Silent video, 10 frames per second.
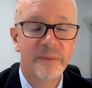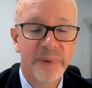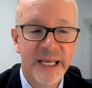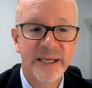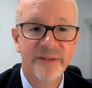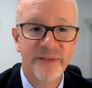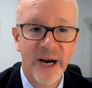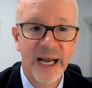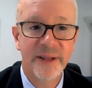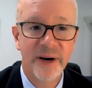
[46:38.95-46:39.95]
begin to
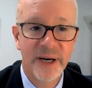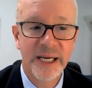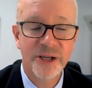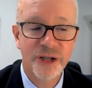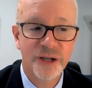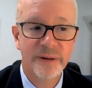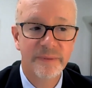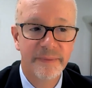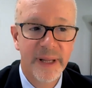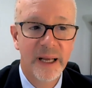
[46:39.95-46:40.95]
find their niche.
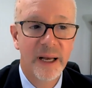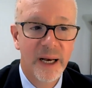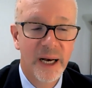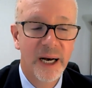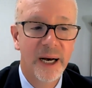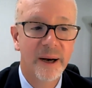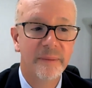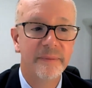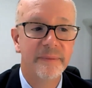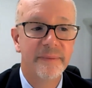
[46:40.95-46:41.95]

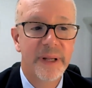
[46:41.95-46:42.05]
The